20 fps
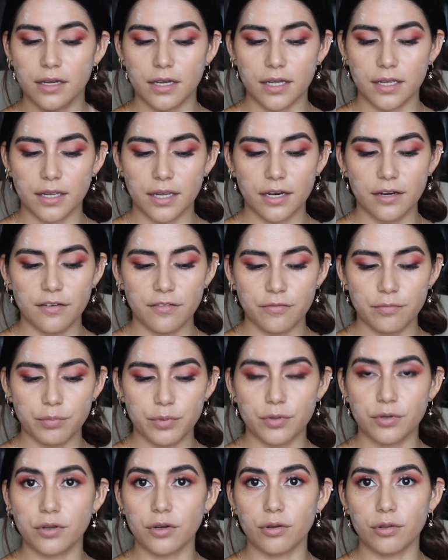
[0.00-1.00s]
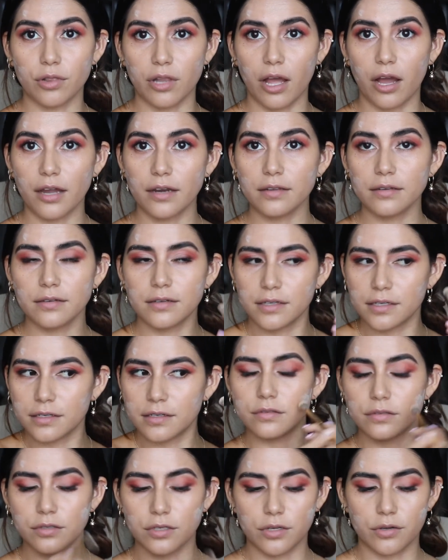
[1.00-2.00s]
I kind of put a lot,
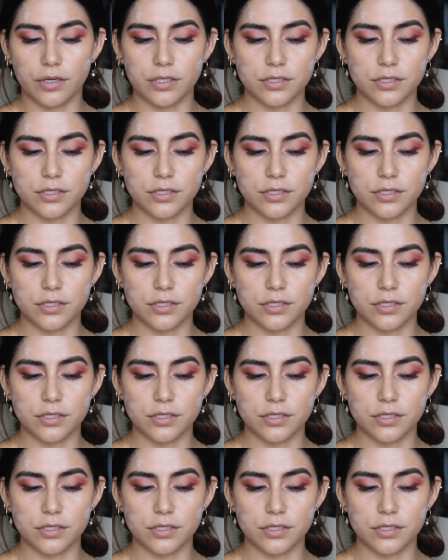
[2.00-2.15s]
you know,